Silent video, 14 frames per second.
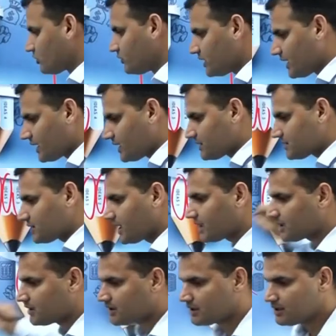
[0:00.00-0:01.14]
do we arrange
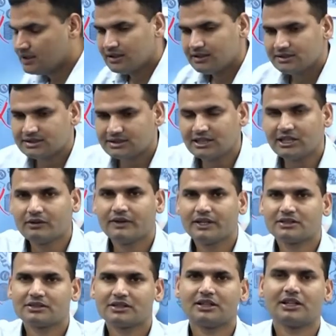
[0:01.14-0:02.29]
that in a
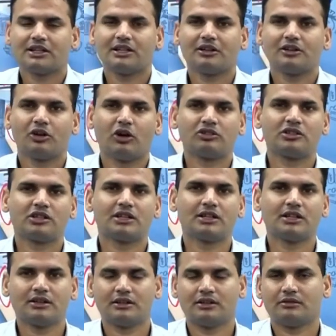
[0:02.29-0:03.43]
sequential, in a
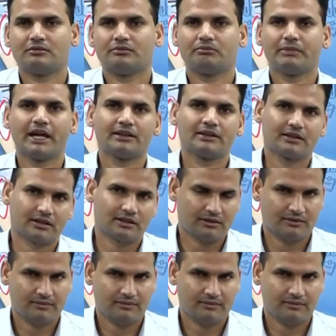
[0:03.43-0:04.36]
logical manner,